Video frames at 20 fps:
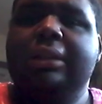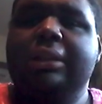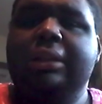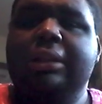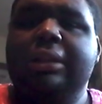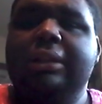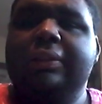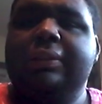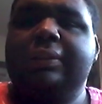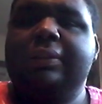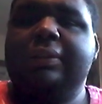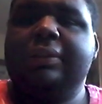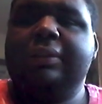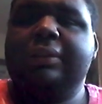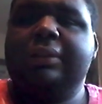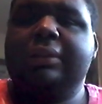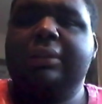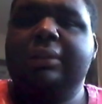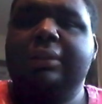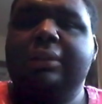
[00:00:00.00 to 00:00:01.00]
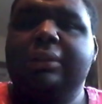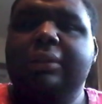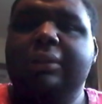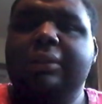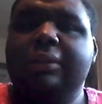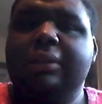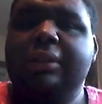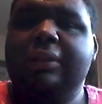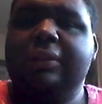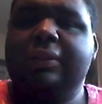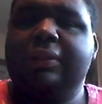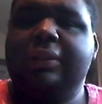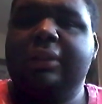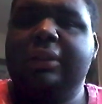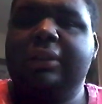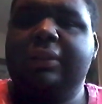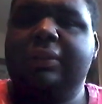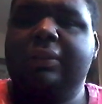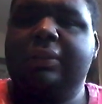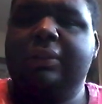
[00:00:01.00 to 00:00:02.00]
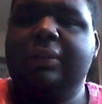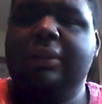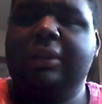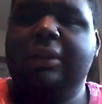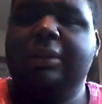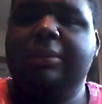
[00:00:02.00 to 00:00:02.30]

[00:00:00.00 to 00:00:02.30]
let's let's get to the